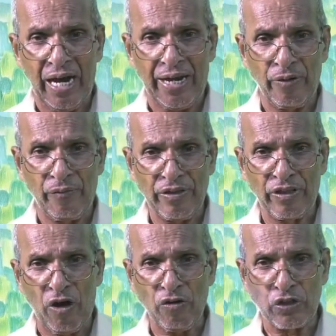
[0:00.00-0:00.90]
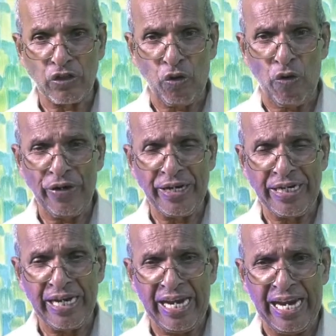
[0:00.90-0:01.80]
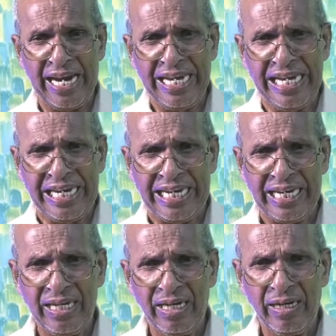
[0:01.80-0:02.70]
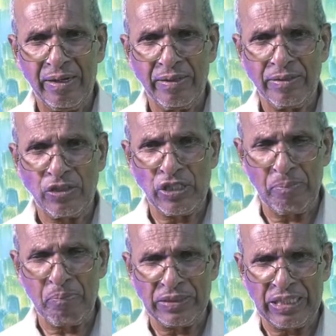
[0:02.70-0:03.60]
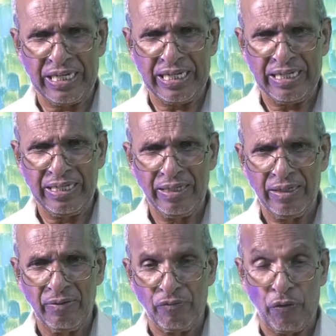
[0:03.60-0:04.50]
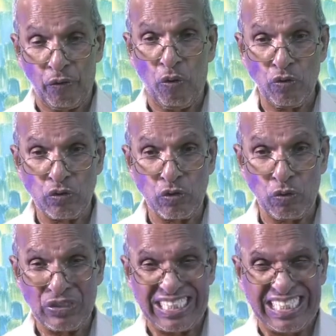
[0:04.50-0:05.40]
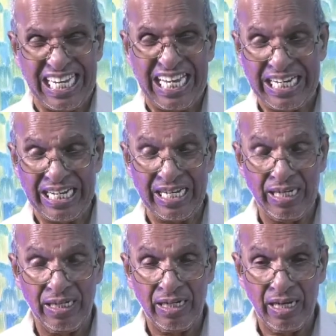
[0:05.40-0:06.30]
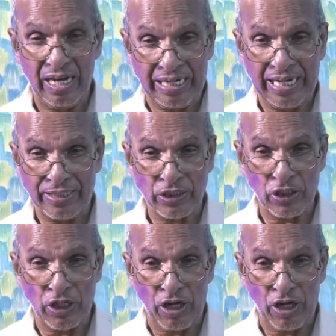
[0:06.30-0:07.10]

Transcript: and without showing any sympathy for those who sin against